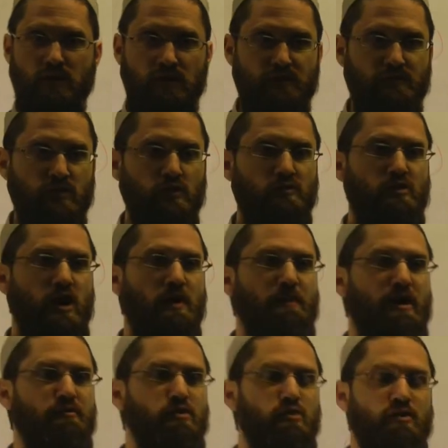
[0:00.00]
If you've come
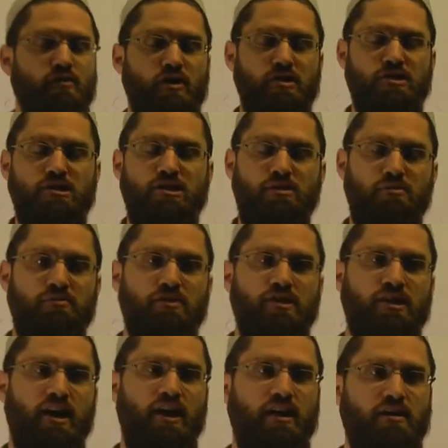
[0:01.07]
out of university with a
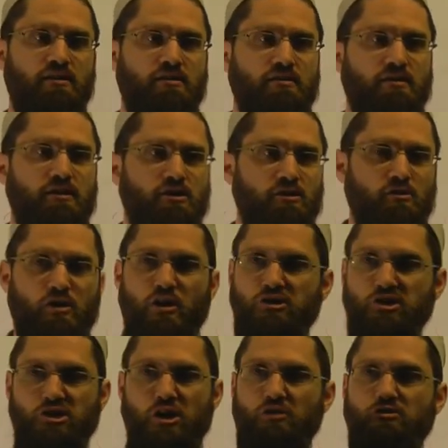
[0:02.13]
debt, you can't
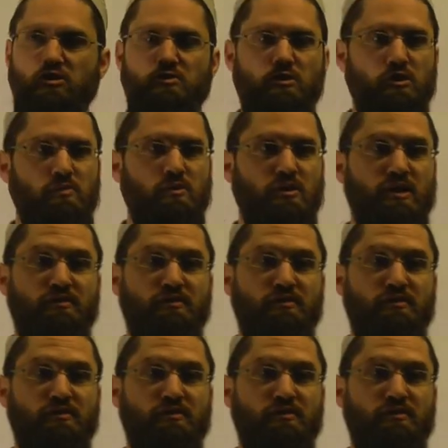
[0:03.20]
just go do what you want.